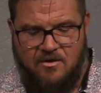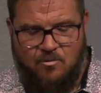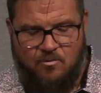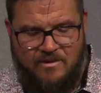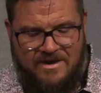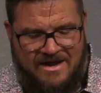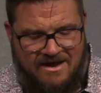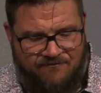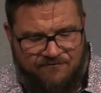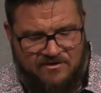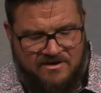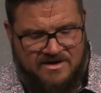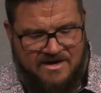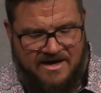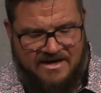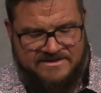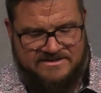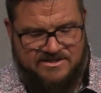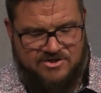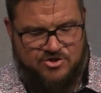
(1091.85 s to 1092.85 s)
We have to
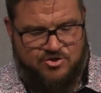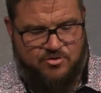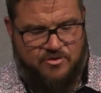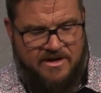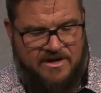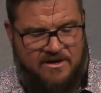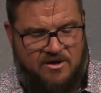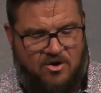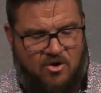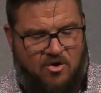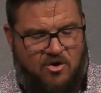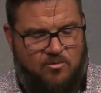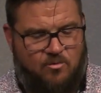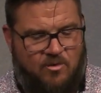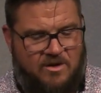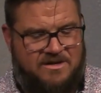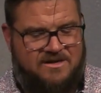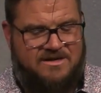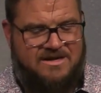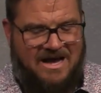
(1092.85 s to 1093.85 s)
concentrate on
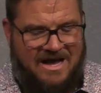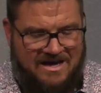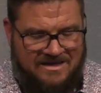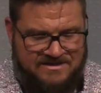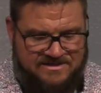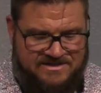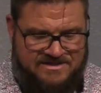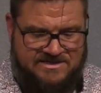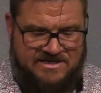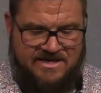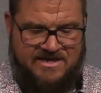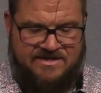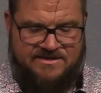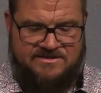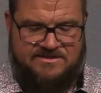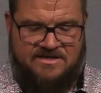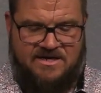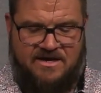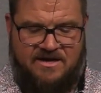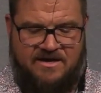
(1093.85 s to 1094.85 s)
what God
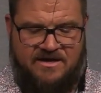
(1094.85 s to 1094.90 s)
says